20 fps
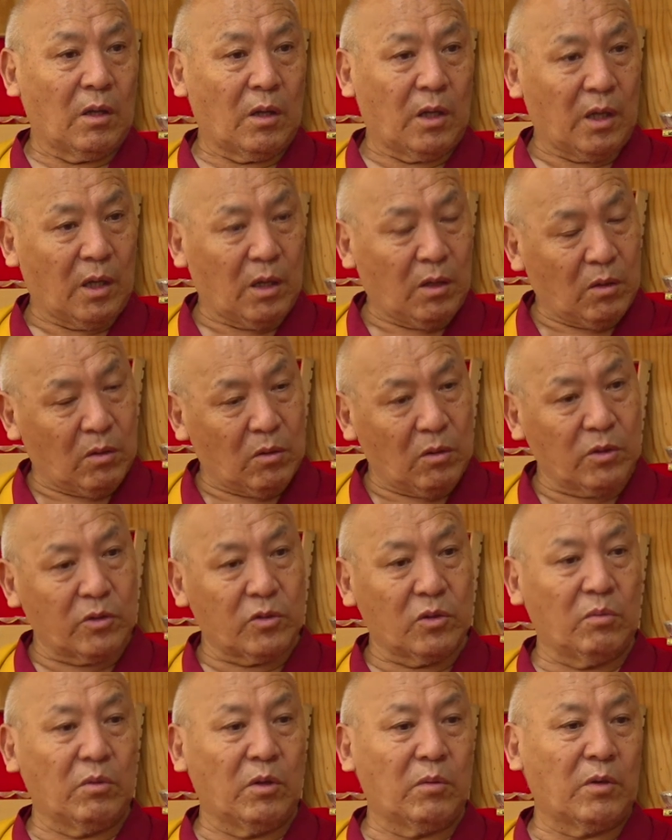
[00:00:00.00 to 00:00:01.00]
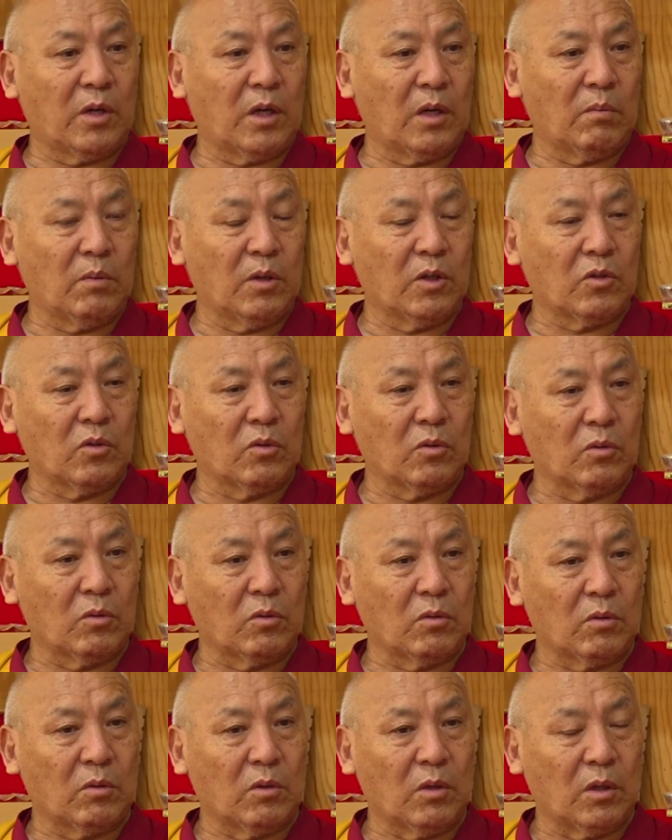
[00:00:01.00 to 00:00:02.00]
Then also we were able
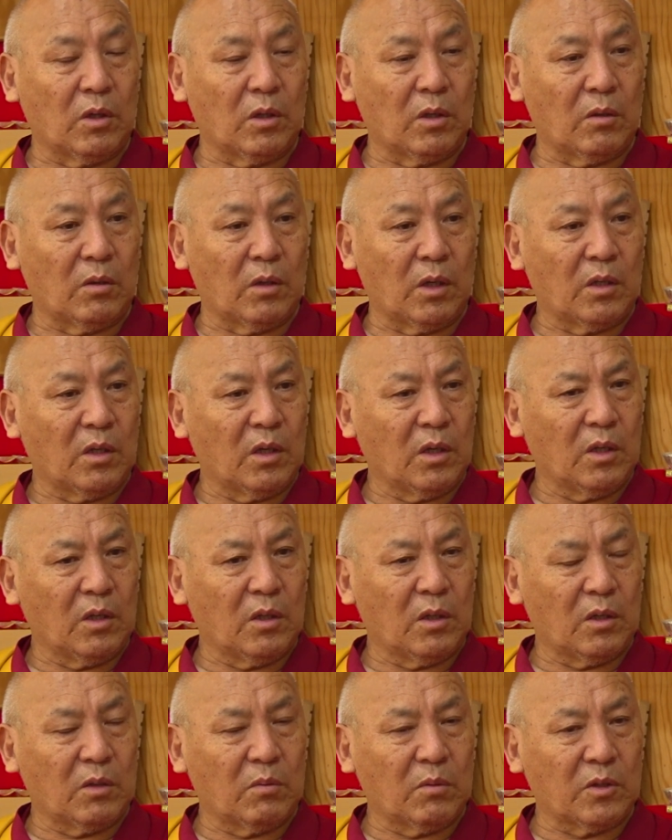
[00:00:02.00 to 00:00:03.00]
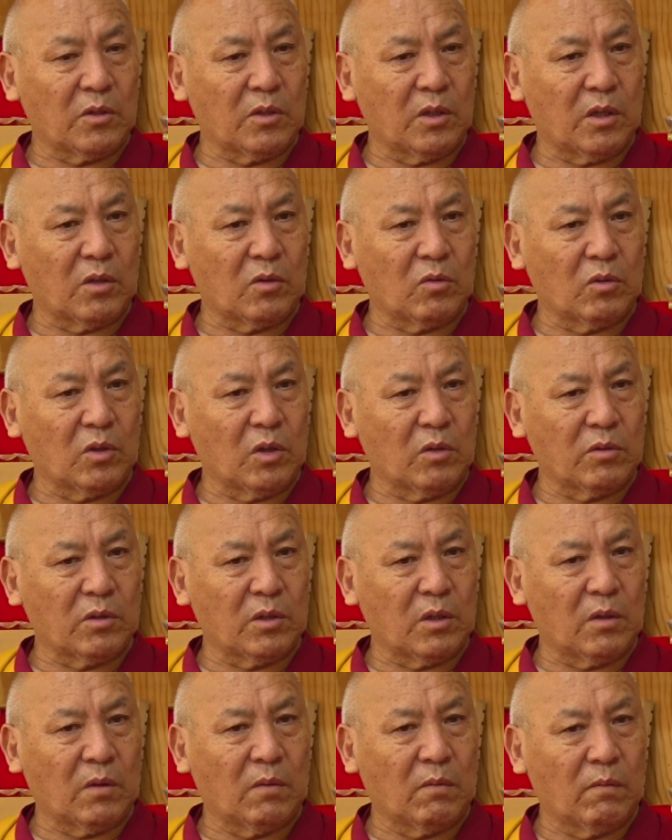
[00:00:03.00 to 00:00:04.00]
to, I think it was year
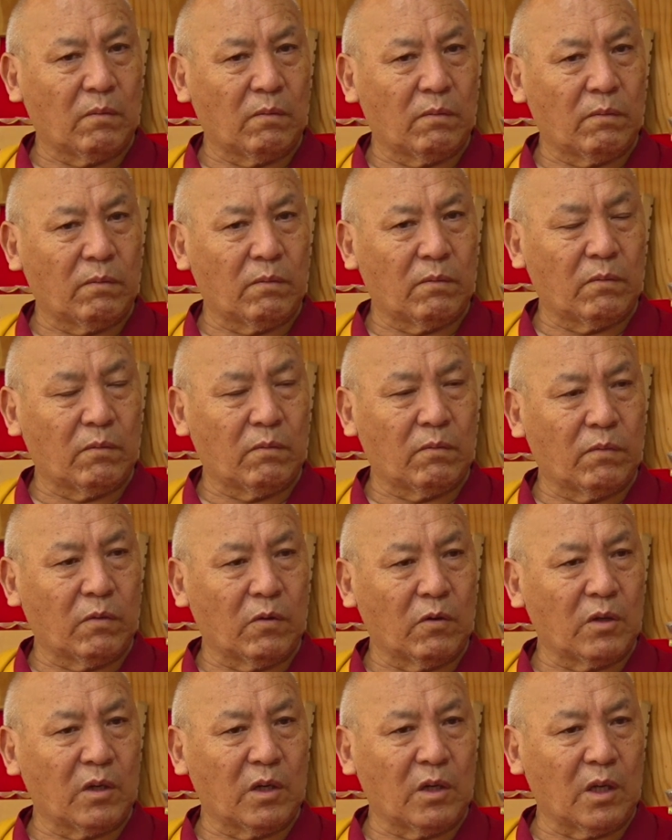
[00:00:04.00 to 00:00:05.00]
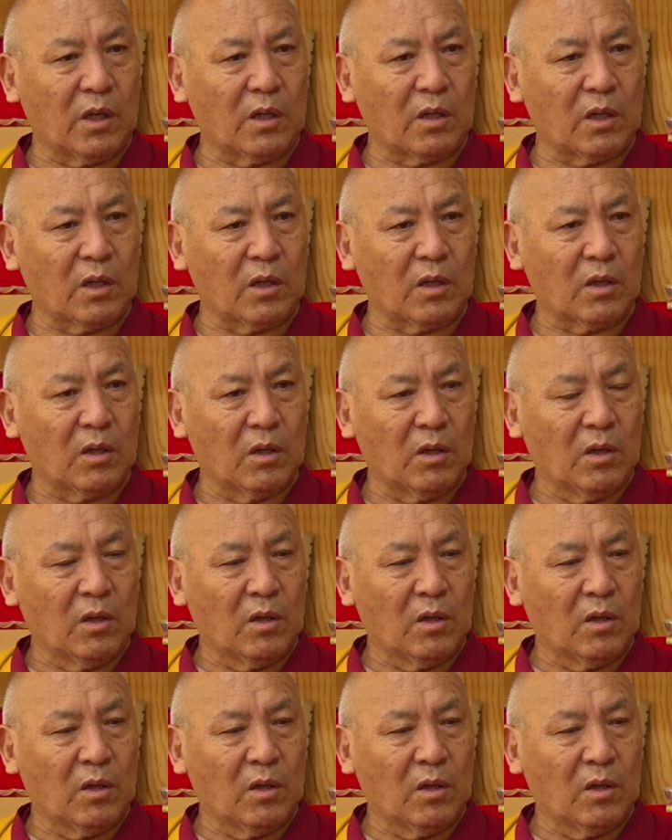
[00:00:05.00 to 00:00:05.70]
2014, I think,